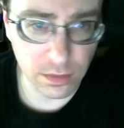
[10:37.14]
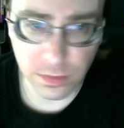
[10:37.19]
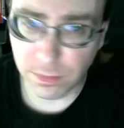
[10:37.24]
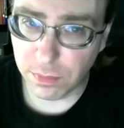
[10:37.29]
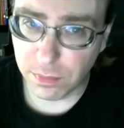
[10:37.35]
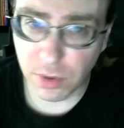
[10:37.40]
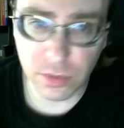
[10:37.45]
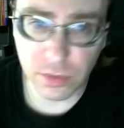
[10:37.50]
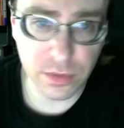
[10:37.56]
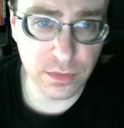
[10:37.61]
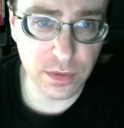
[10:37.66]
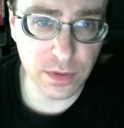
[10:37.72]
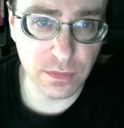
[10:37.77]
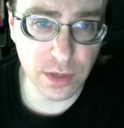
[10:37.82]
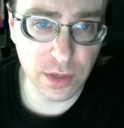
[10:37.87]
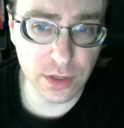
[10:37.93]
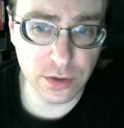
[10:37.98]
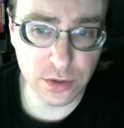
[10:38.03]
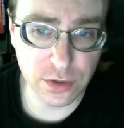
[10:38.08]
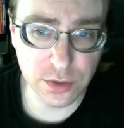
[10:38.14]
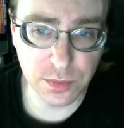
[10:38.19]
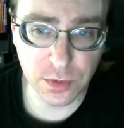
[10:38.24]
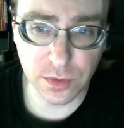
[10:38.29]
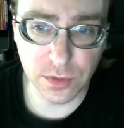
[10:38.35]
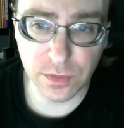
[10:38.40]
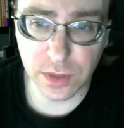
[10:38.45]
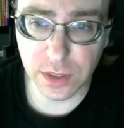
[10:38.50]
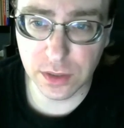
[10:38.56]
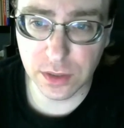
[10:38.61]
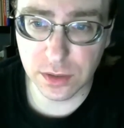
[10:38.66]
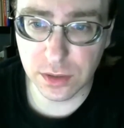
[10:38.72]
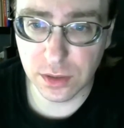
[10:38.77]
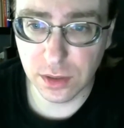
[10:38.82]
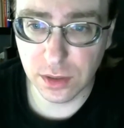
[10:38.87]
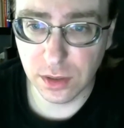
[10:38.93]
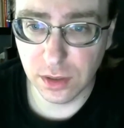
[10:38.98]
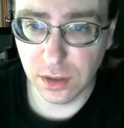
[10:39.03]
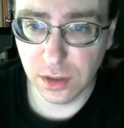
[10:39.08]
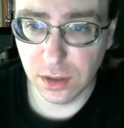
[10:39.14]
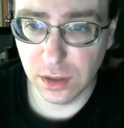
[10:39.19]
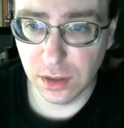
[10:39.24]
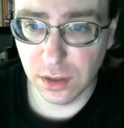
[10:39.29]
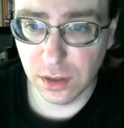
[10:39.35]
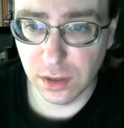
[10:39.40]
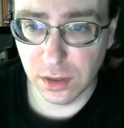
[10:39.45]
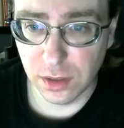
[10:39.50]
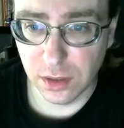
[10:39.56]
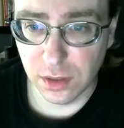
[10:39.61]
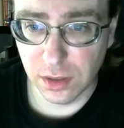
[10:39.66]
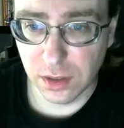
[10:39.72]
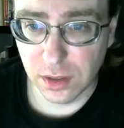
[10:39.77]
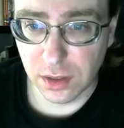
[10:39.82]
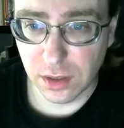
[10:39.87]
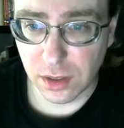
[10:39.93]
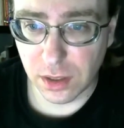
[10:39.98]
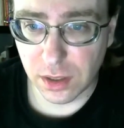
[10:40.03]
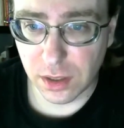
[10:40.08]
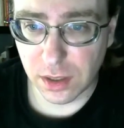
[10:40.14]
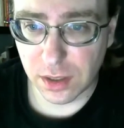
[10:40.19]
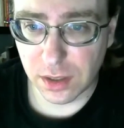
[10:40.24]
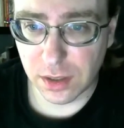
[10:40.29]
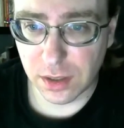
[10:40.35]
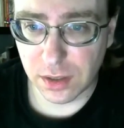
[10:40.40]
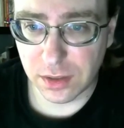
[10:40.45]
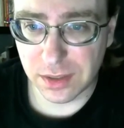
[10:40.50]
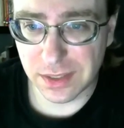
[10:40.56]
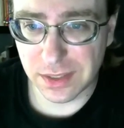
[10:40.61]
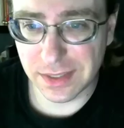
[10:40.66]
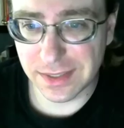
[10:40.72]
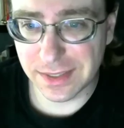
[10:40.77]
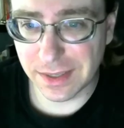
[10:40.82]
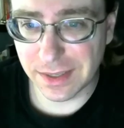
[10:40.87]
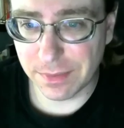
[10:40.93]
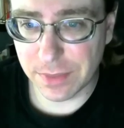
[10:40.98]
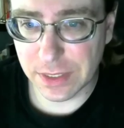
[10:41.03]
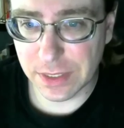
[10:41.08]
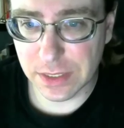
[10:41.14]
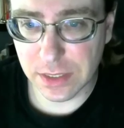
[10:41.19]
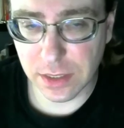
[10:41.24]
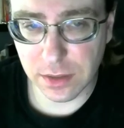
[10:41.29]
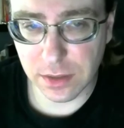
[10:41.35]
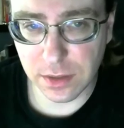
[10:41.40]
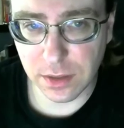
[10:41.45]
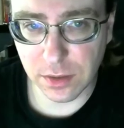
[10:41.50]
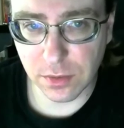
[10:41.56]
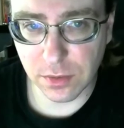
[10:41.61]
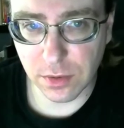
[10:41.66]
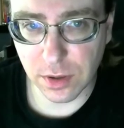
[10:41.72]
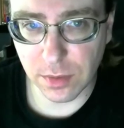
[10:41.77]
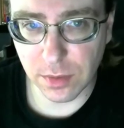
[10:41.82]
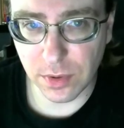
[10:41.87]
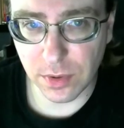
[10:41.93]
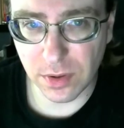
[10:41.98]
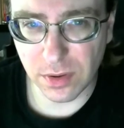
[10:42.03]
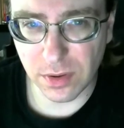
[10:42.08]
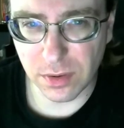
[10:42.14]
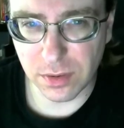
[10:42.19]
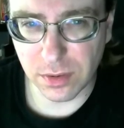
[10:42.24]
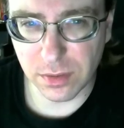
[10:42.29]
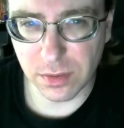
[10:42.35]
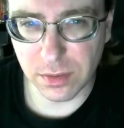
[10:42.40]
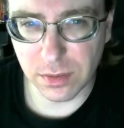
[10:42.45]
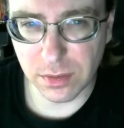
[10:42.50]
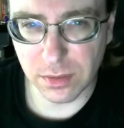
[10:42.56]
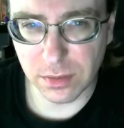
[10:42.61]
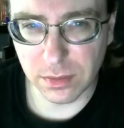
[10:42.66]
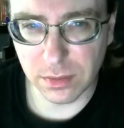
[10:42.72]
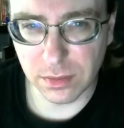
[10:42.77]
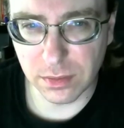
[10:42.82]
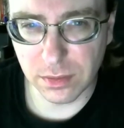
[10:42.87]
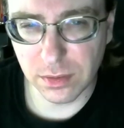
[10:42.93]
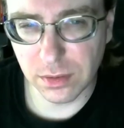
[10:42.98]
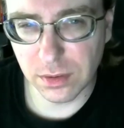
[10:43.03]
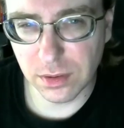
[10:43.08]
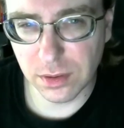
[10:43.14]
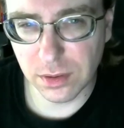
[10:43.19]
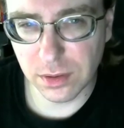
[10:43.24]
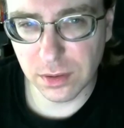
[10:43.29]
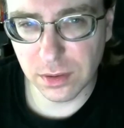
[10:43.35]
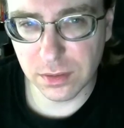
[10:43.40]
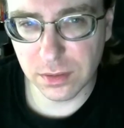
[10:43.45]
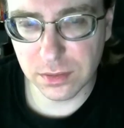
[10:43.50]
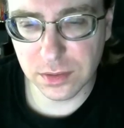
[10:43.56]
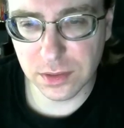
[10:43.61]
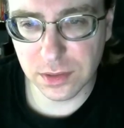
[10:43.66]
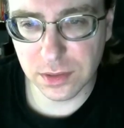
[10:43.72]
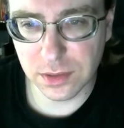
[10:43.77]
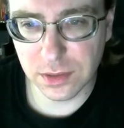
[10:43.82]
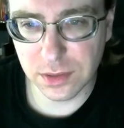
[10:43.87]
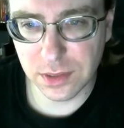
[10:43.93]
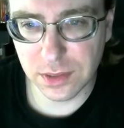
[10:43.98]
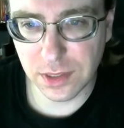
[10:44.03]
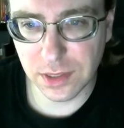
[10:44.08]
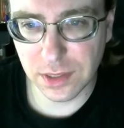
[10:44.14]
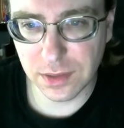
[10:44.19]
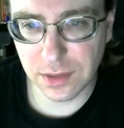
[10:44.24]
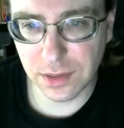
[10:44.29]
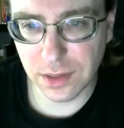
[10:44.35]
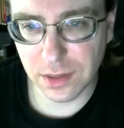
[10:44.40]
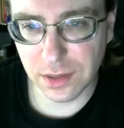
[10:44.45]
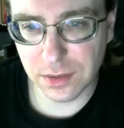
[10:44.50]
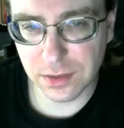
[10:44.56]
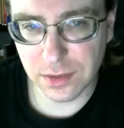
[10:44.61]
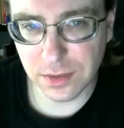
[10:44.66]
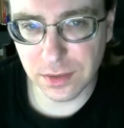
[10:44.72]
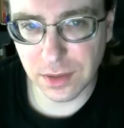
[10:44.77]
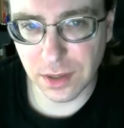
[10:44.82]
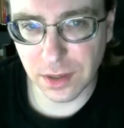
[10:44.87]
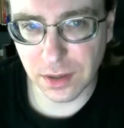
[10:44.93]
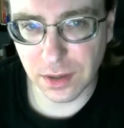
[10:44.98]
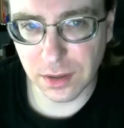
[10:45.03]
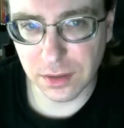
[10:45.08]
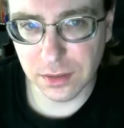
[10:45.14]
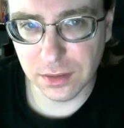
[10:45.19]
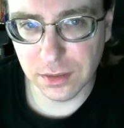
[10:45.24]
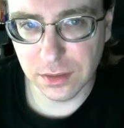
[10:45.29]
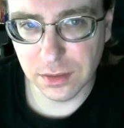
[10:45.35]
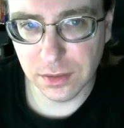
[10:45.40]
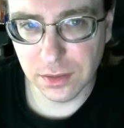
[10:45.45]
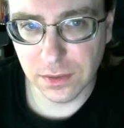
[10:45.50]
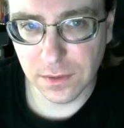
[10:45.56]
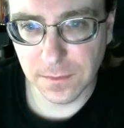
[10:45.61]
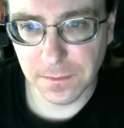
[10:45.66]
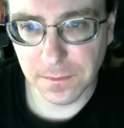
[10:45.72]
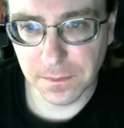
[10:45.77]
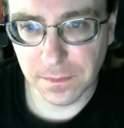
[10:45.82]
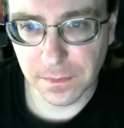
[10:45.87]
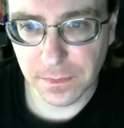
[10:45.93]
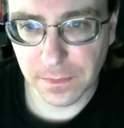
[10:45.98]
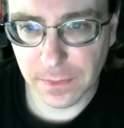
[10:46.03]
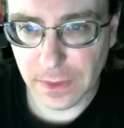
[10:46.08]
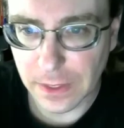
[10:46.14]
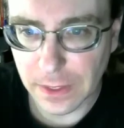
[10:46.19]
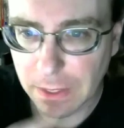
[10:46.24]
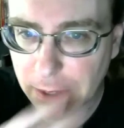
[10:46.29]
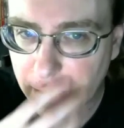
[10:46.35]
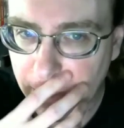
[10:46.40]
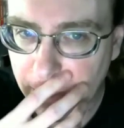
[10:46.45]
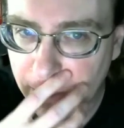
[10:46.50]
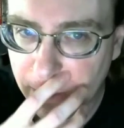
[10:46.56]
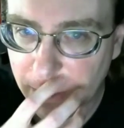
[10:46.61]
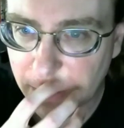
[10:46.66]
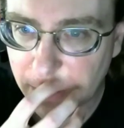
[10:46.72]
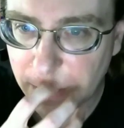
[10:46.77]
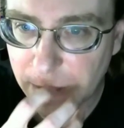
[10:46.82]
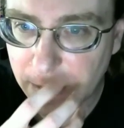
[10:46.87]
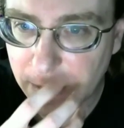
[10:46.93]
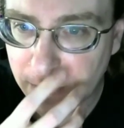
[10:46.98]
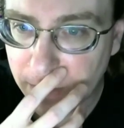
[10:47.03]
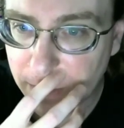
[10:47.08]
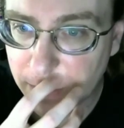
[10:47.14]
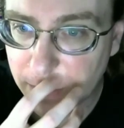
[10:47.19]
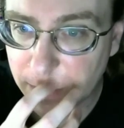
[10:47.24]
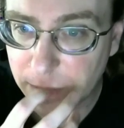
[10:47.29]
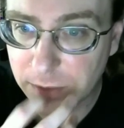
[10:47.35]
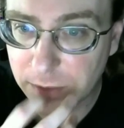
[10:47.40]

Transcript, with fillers: both of the Avengers movies uh, to some extent, The Incredible Hulk, although eh, there's the scene at the end, so yeah. Uh,